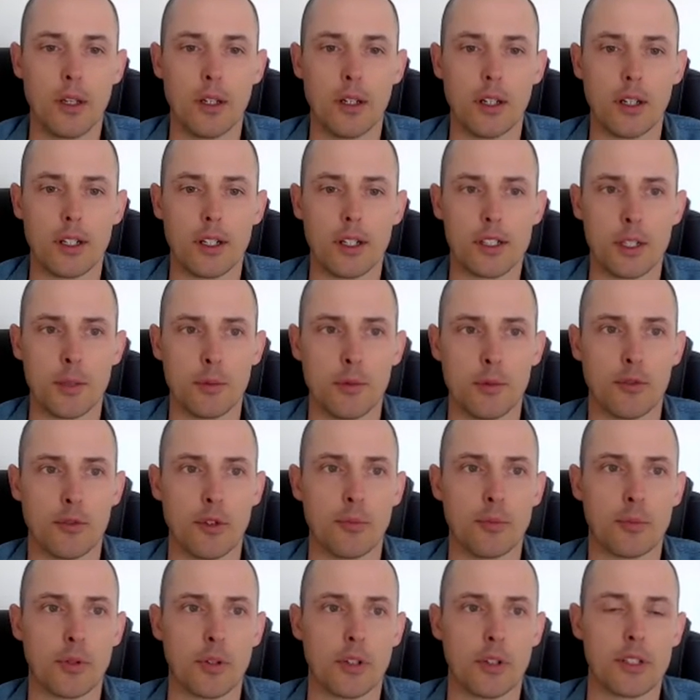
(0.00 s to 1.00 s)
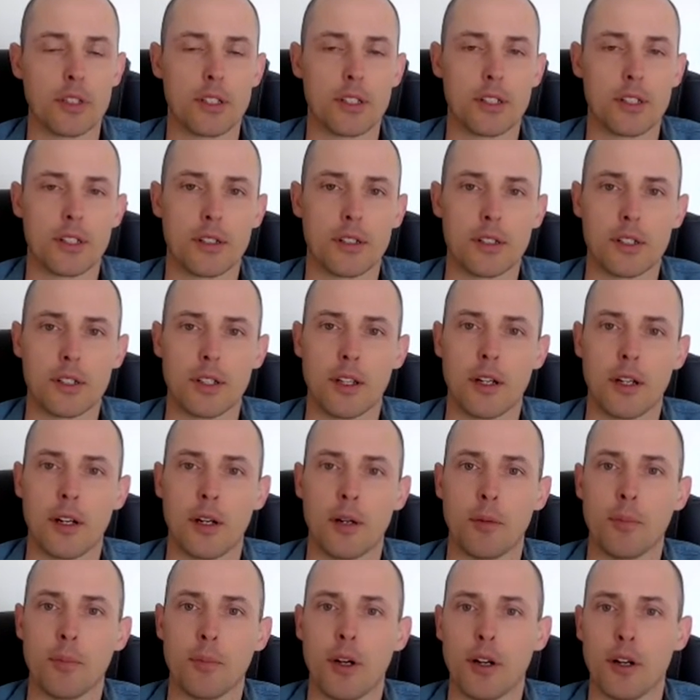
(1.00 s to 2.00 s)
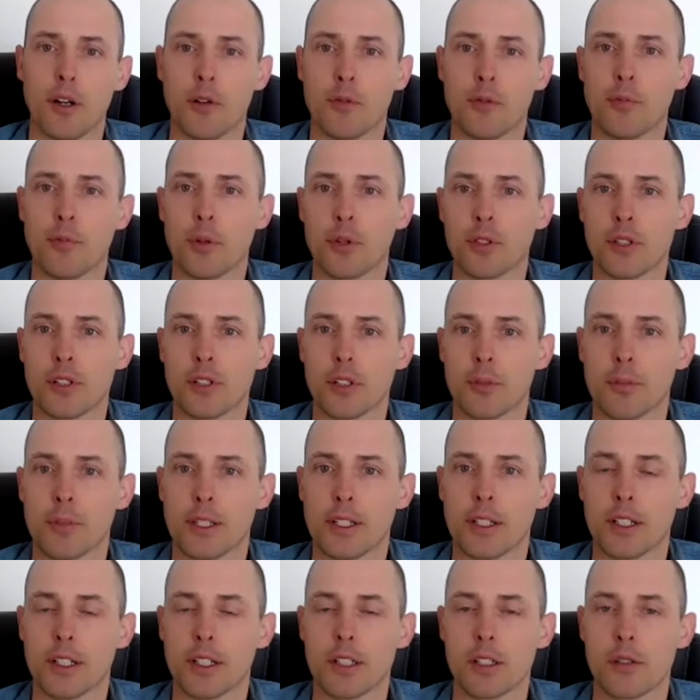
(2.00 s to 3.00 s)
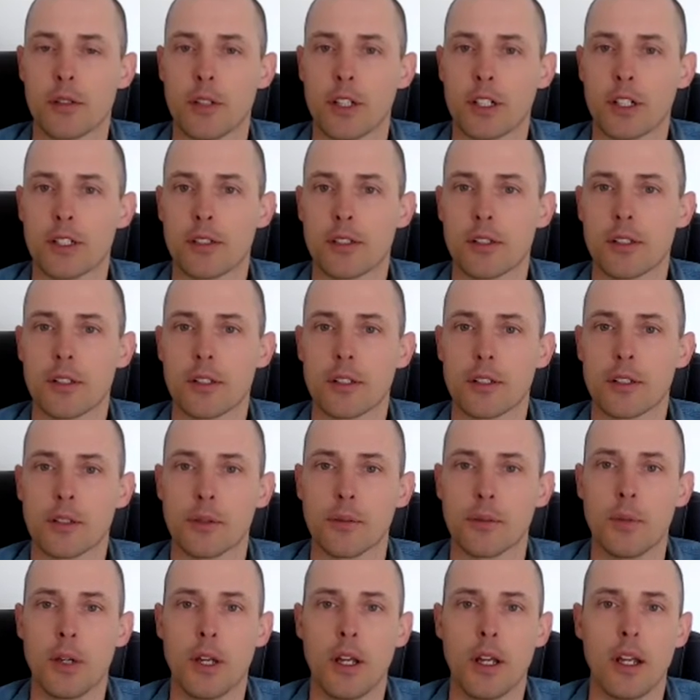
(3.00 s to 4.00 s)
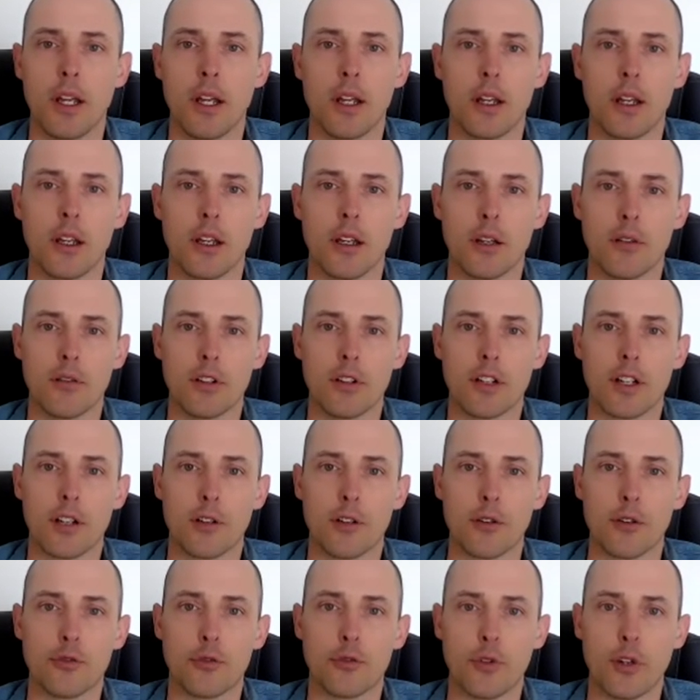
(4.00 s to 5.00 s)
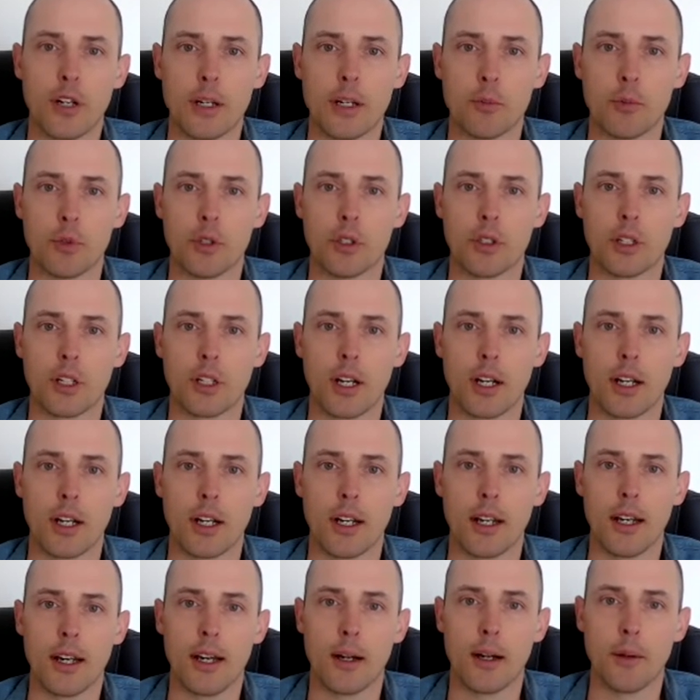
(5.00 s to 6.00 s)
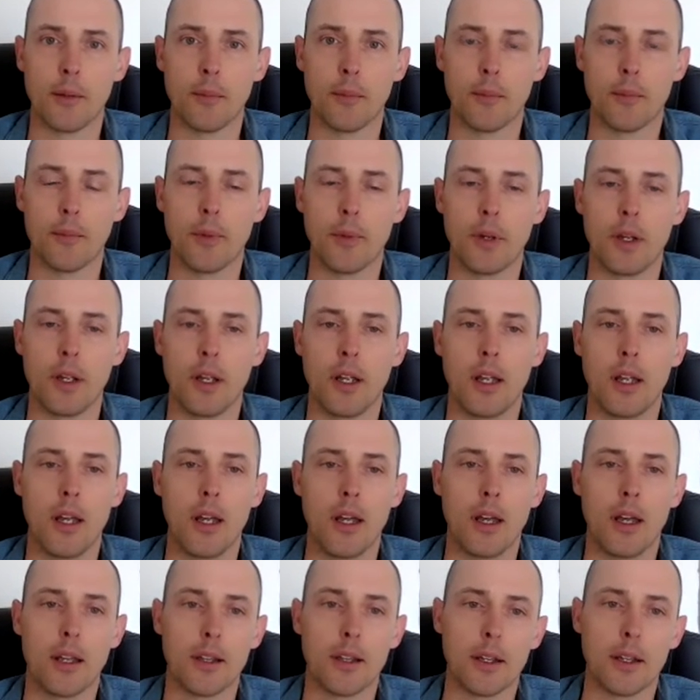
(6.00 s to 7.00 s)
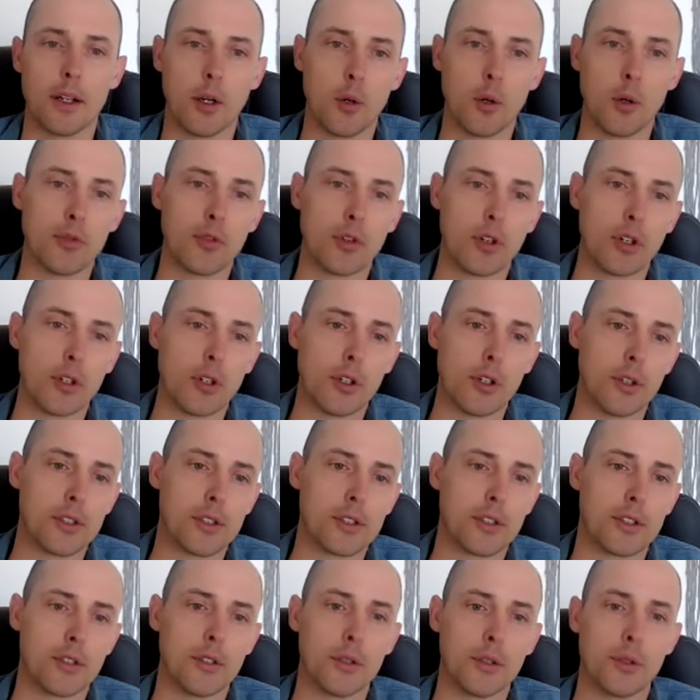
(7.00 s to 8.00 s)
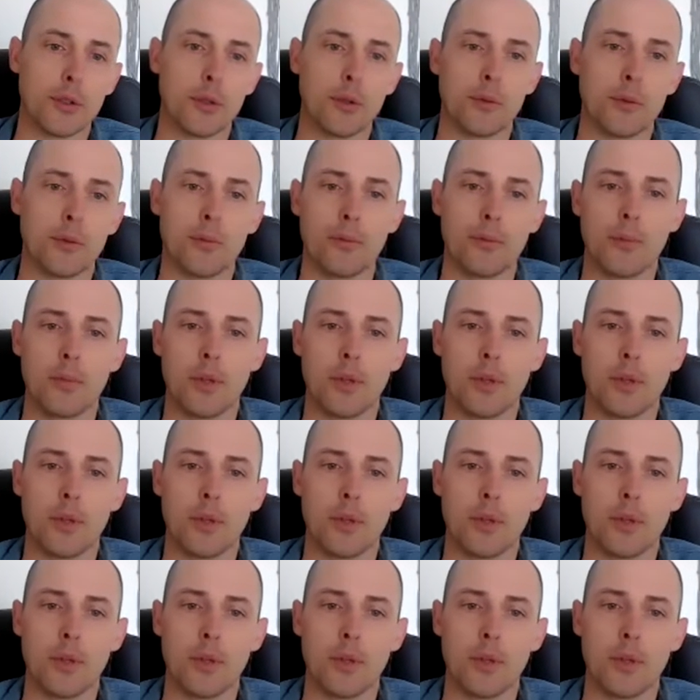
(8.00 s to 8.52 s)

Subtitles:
some of the processes that are part of post-traumatic stress, just to give a kind of framework, a layout, and then hopefully also do